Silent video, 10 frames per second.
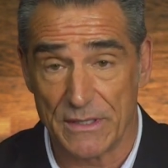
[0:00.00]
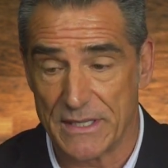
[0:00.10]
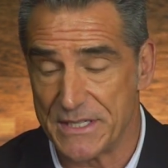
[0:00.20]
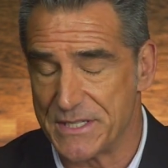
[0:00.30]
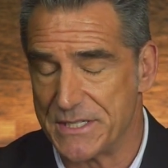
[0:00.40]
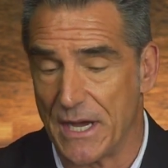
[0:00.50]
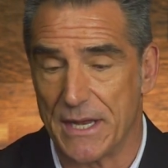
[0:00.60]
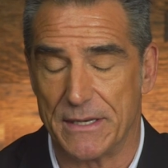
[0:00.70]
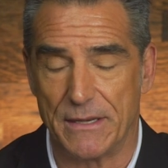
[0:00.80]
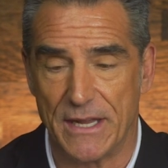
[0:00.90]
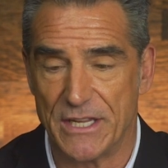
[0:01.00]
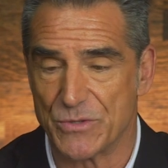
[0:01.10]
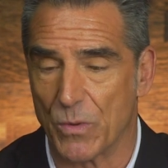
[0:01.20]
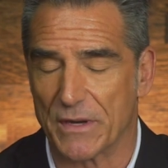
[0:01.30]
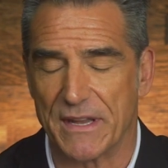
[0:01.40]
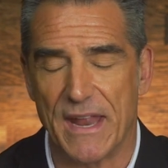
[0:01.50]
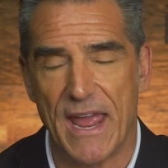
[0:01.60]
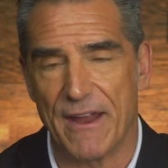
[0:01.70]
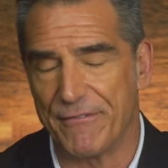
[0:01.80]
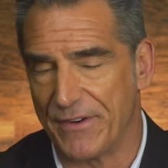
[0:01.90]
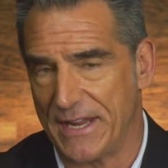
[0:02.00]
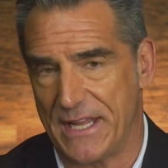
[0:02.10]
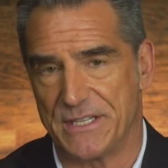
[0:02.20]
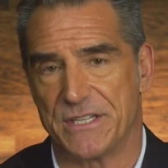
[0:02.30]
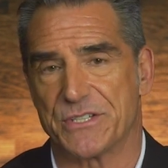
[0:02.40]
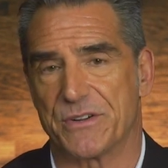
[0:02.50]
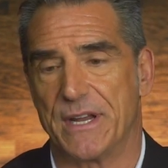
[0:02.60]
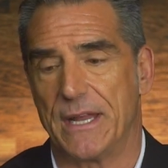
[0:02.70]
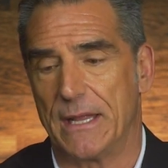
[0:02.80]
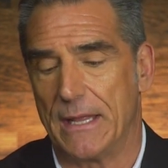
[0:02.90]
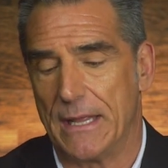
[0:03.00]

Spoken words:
He's worked in every industry.